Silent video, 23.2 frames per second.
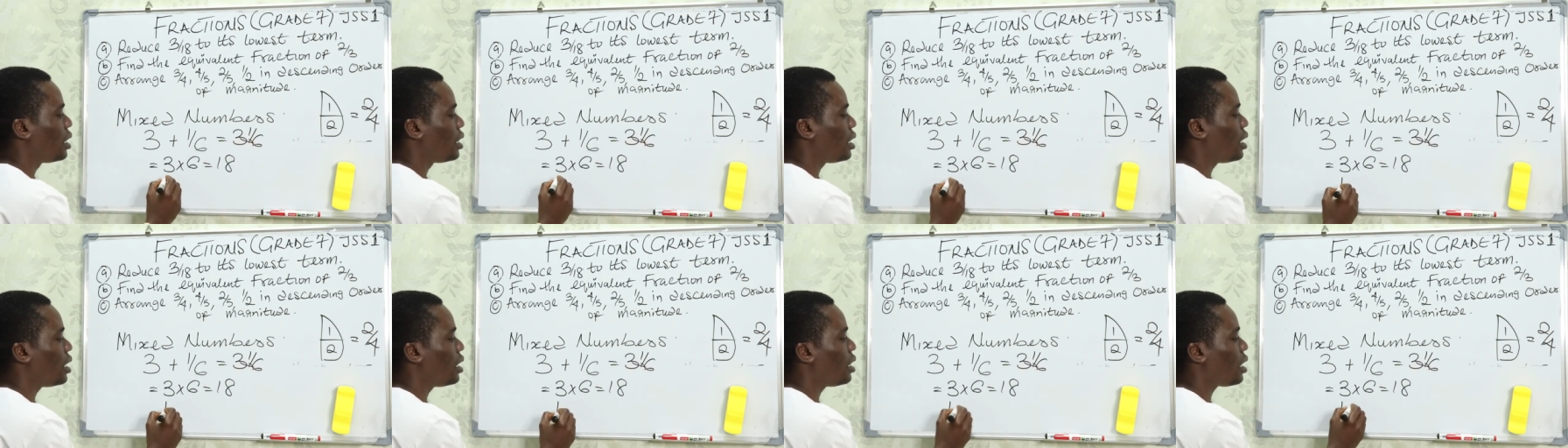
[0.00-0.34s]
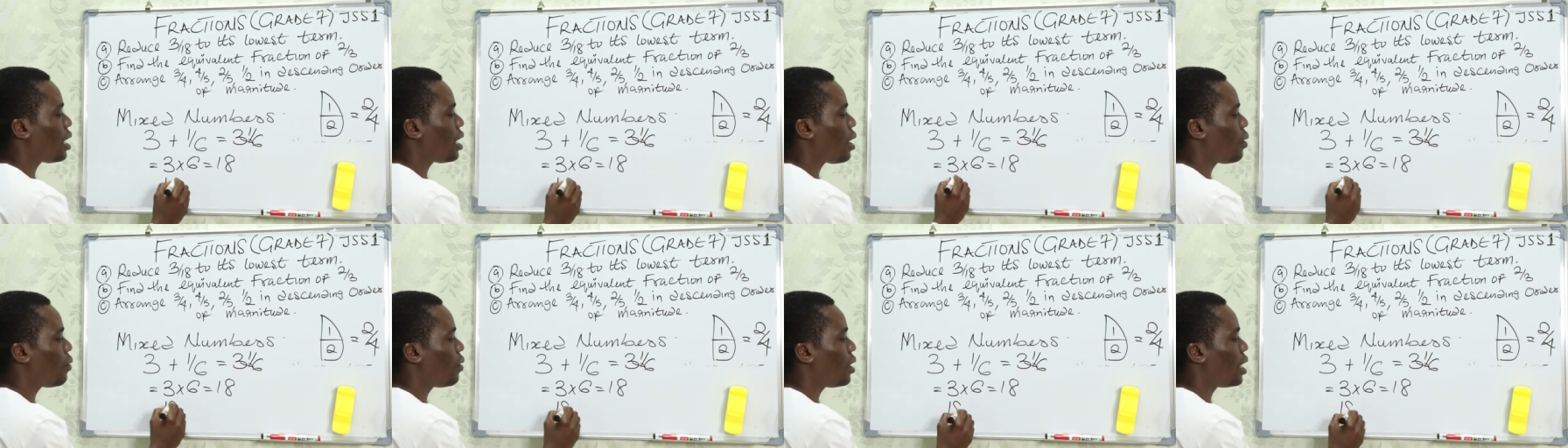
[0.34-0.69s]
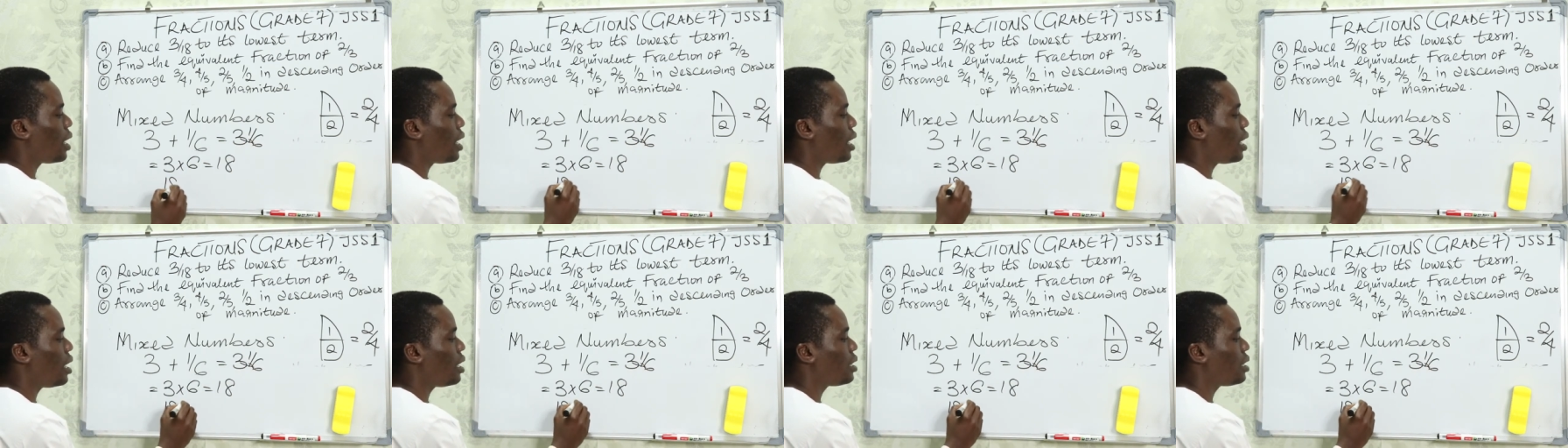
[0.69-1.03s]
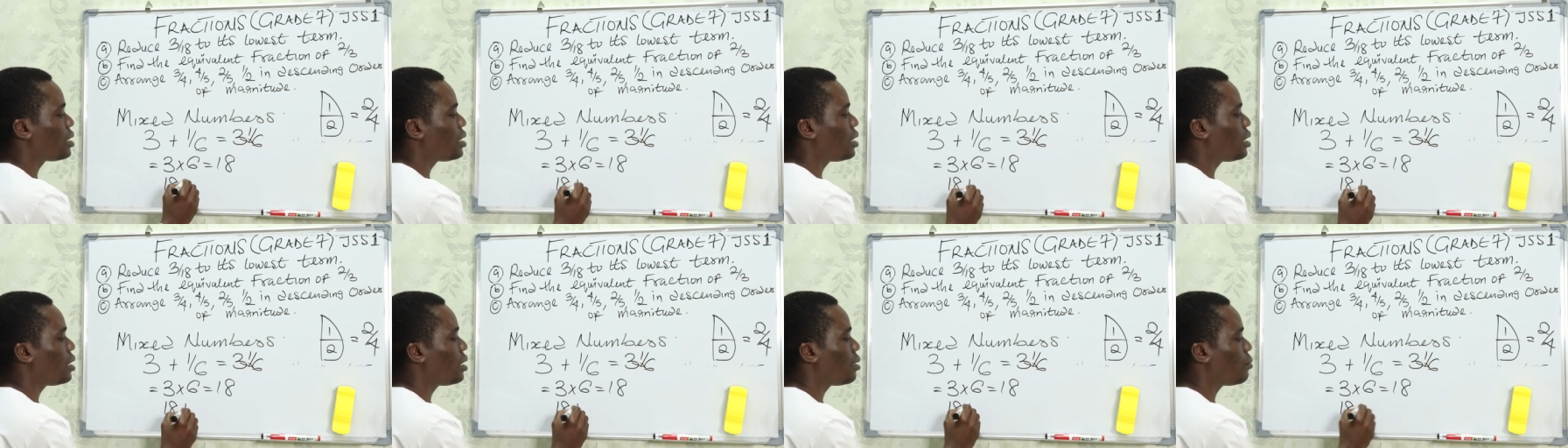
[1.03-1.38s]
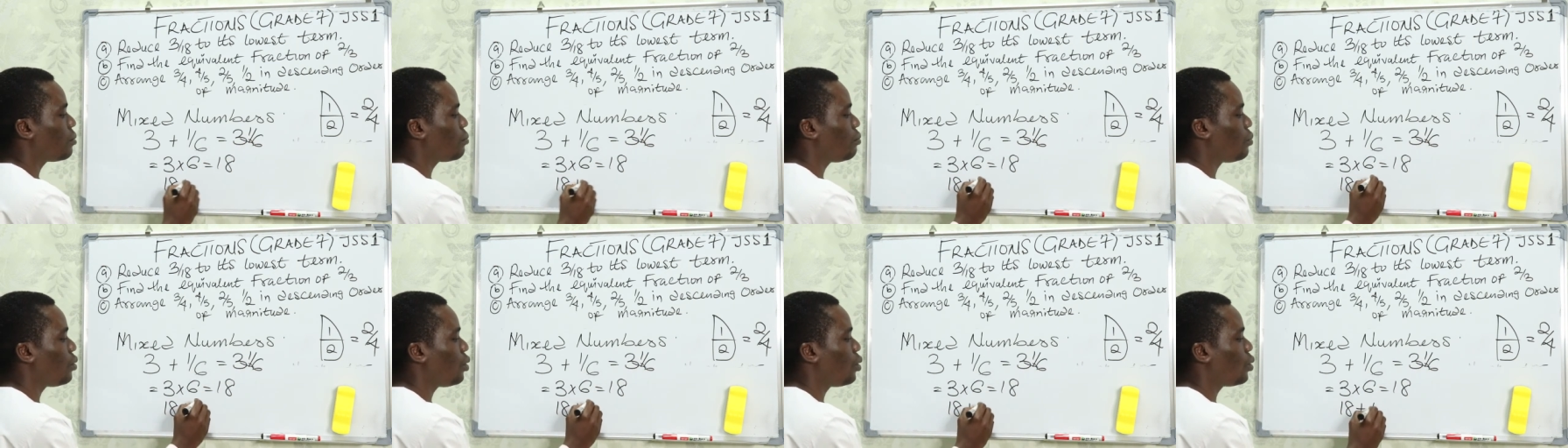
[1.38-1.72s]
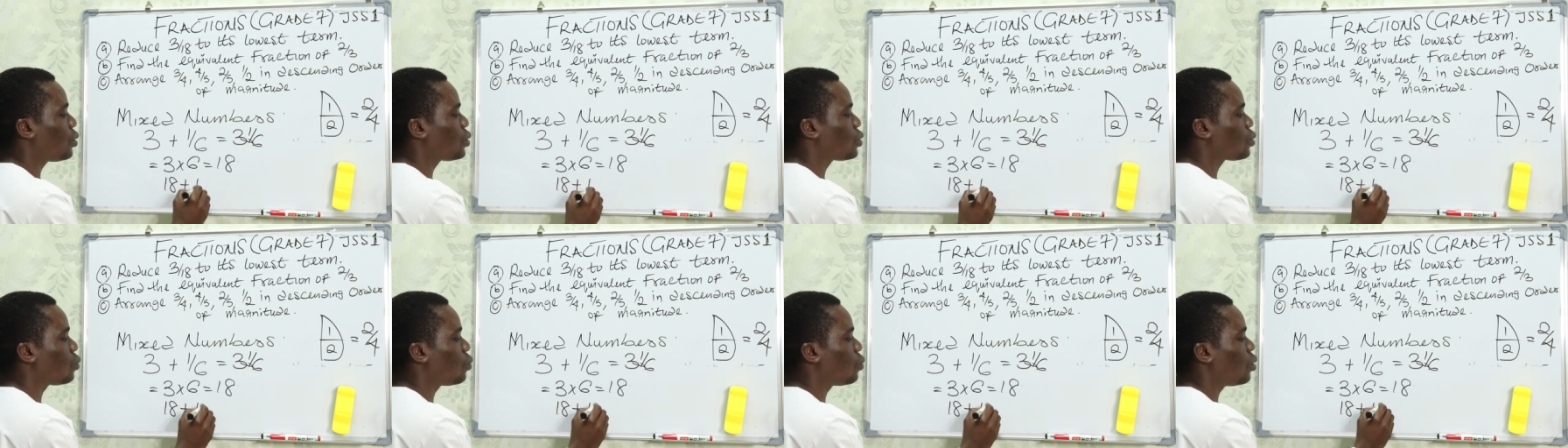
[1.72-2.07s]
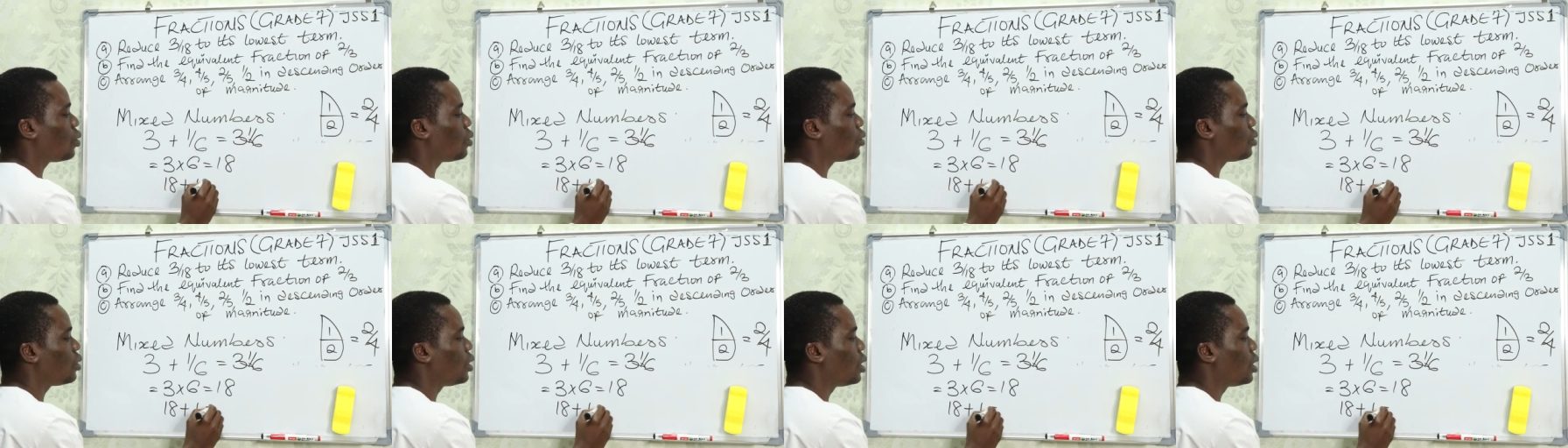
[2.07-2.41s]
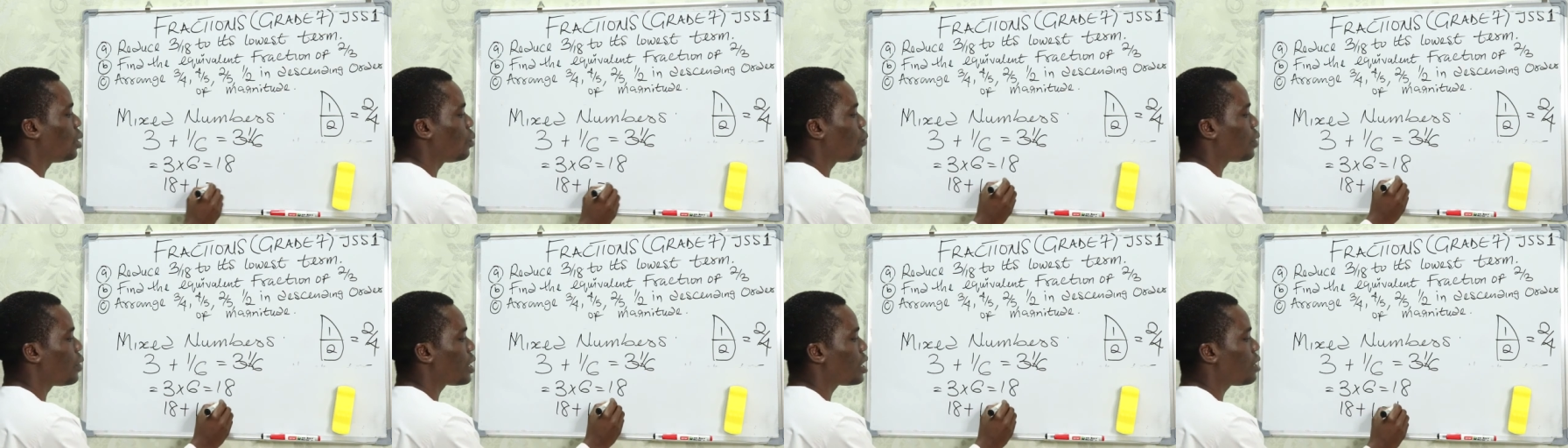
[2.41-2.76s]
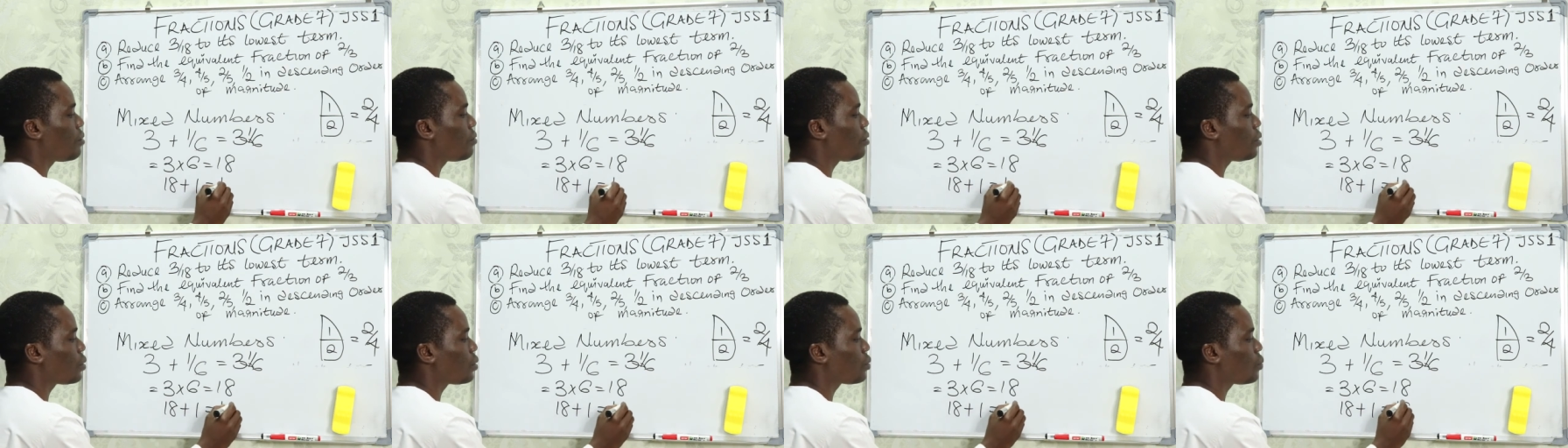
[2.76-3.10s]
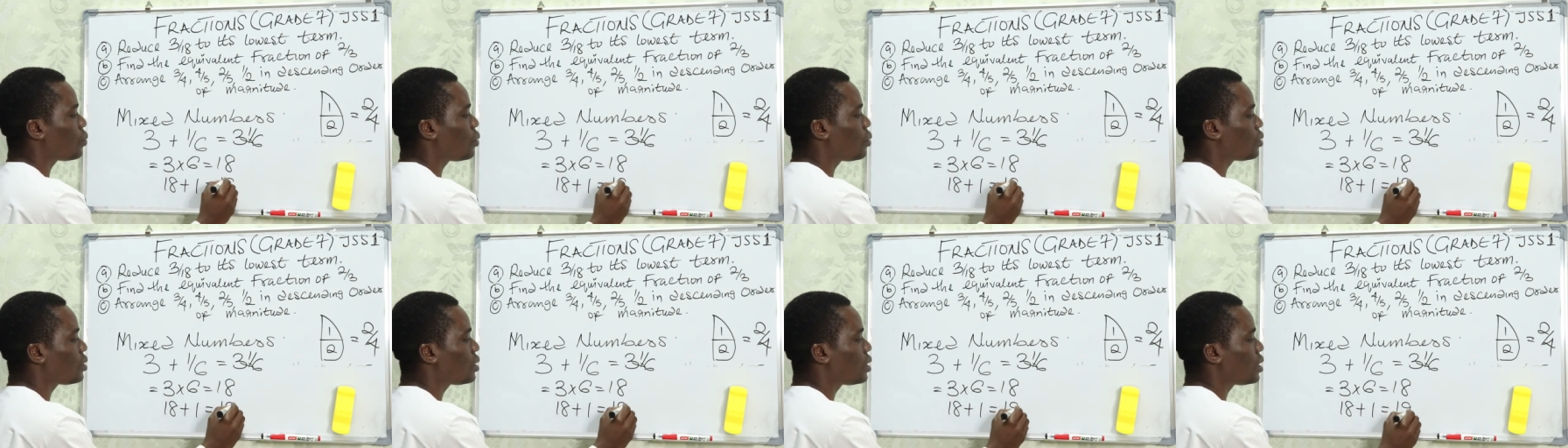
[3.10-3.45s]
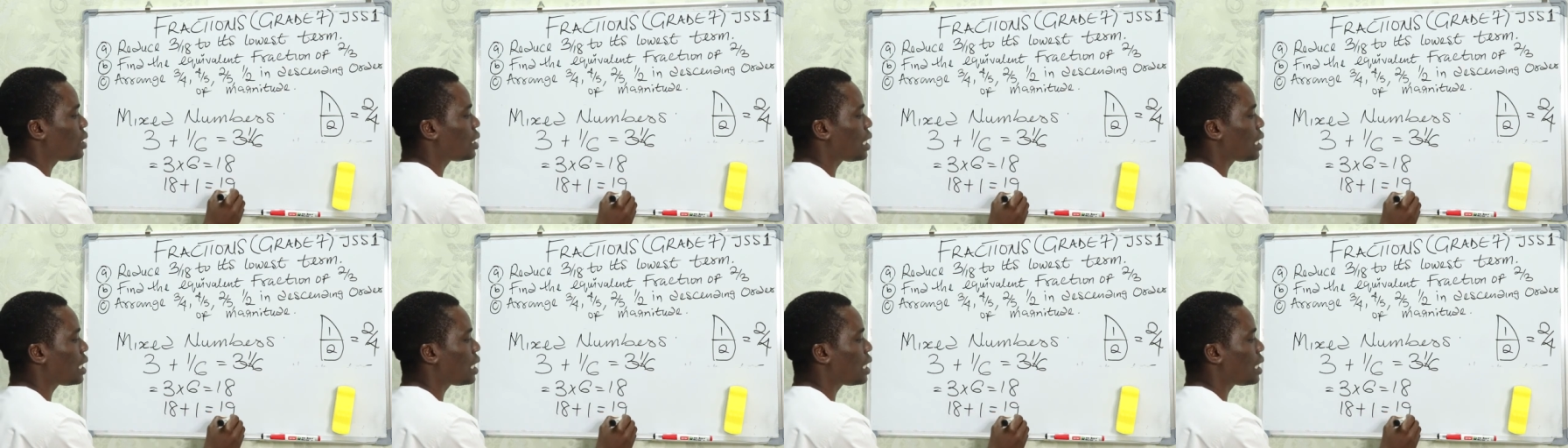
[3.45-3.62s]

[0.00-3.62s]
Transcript: then our 18 plus 1 will give us what?